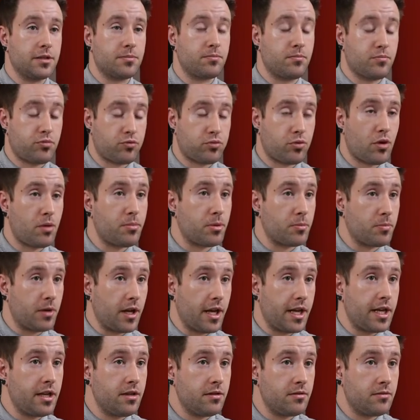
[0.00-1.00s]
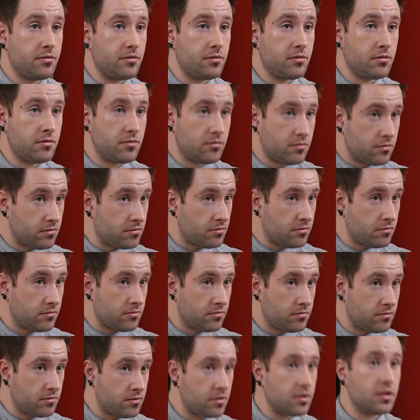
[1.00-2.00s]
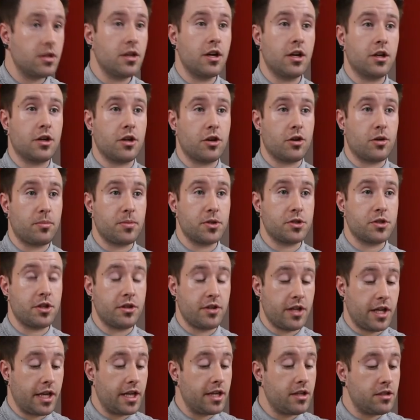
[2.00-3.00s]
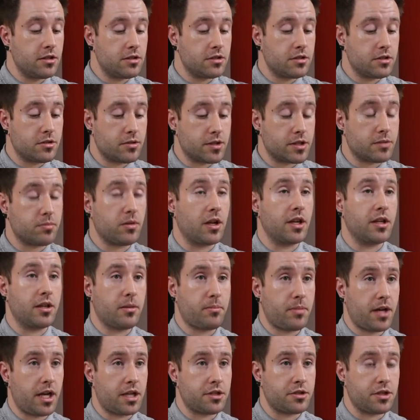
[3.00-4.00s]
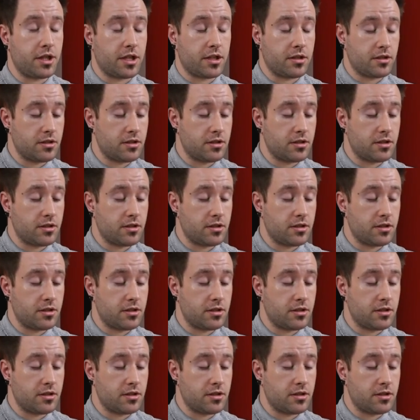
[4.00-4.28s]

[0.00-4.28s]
it's probably a good opportunity to explain the patching.